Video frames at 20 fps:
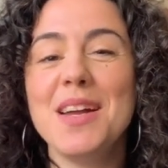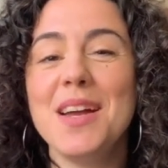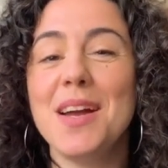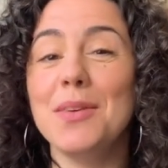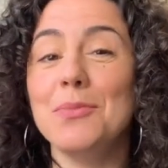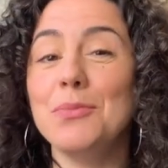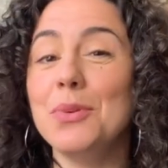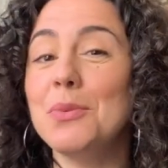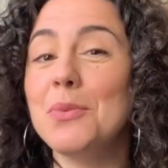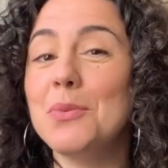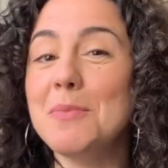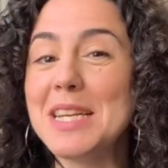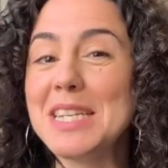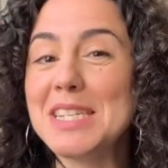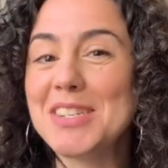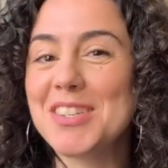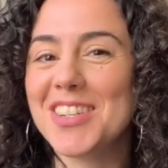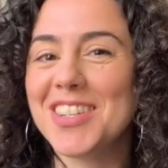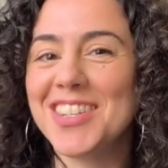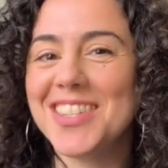and we will make
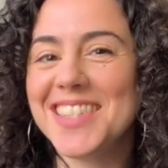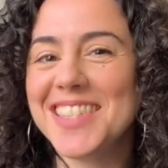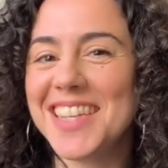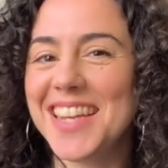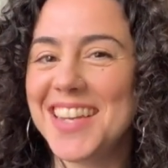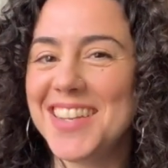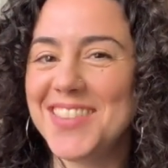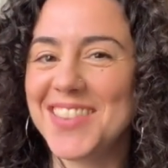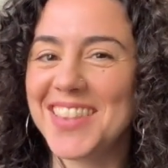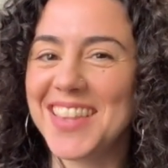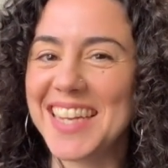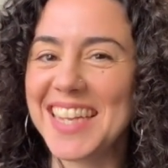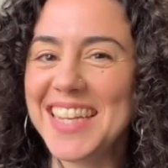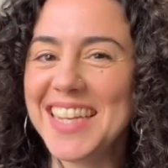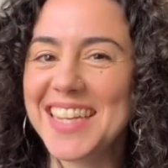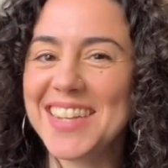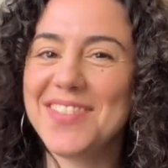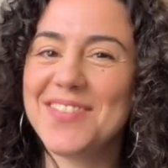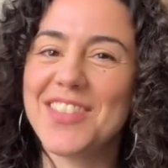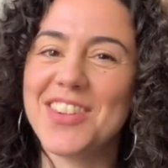sure to get you the
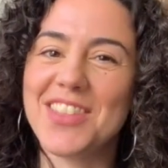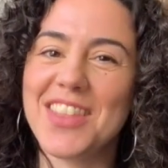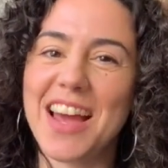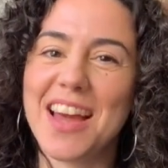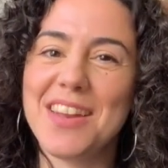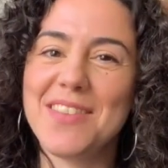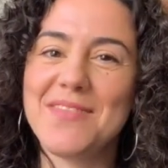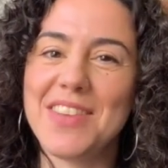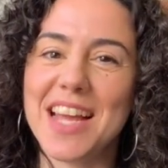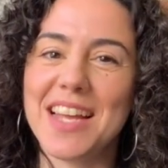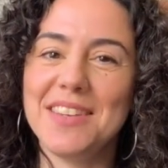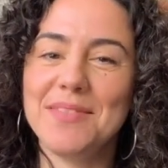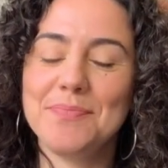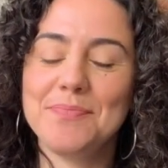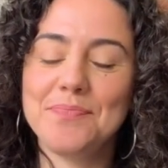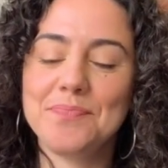link for that event.